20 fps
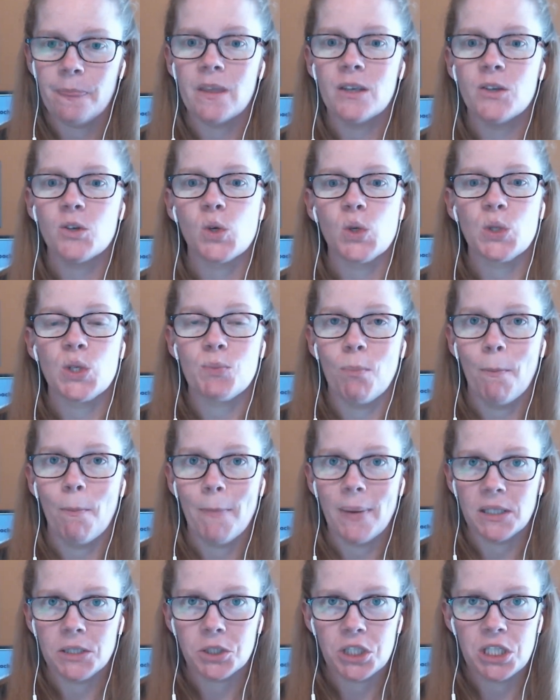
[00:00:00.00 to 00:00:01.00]
So it's
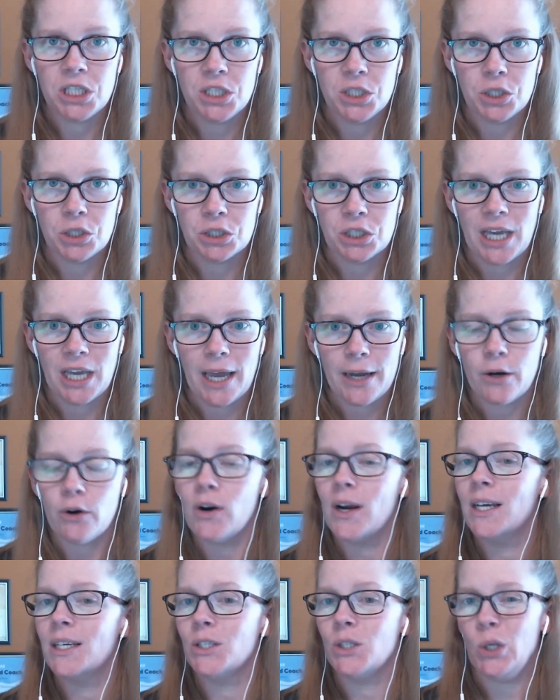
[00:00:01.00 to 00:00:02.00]
much easier to
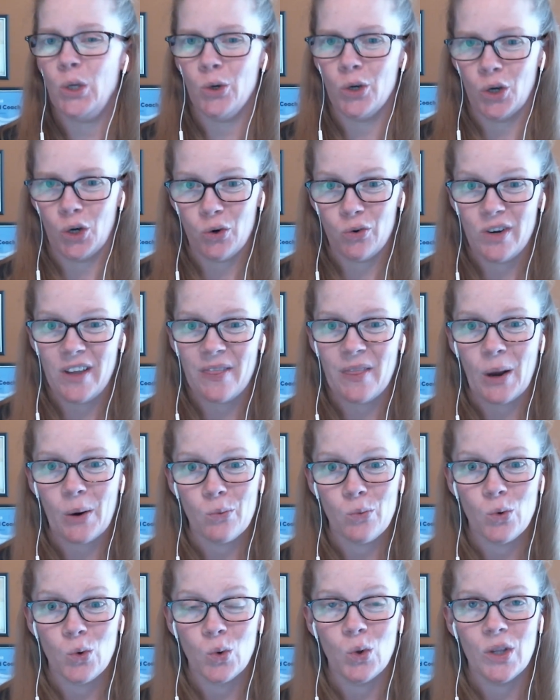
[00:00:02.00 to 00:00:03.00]
categorize. You can create that
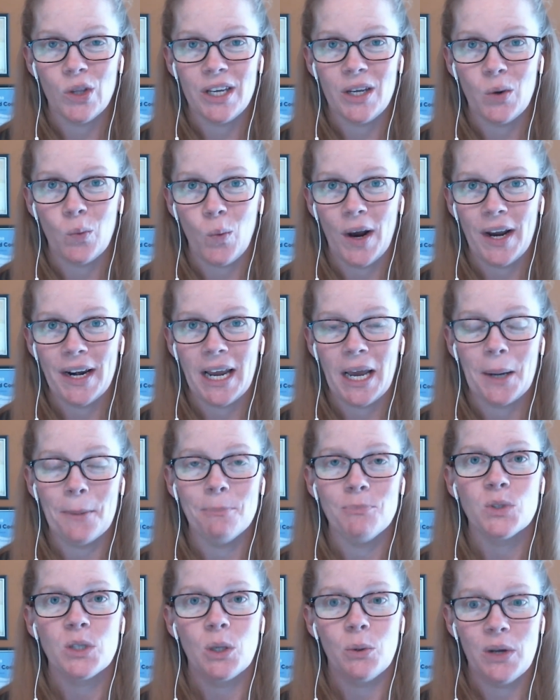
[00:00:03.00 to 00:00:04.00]
rule in YNAB
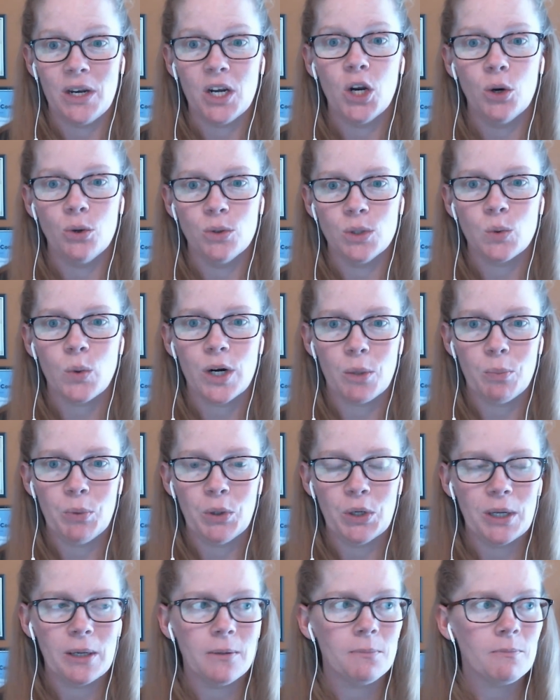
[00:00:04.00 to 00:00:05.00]
so it knows where to
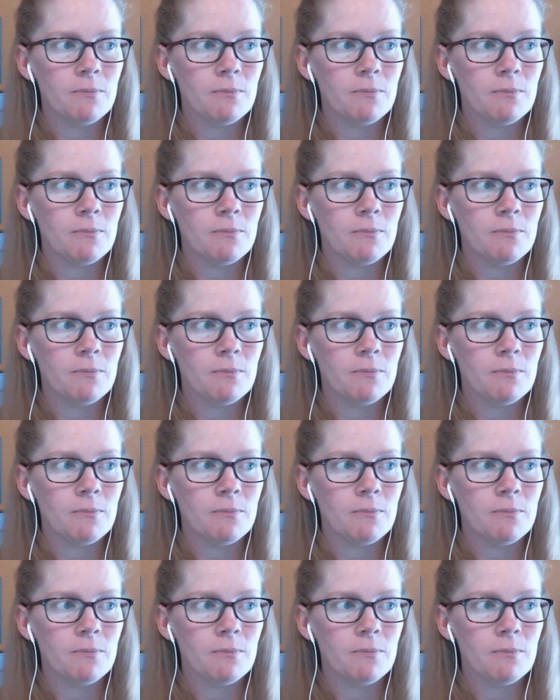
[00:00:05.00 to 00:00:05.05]
put it.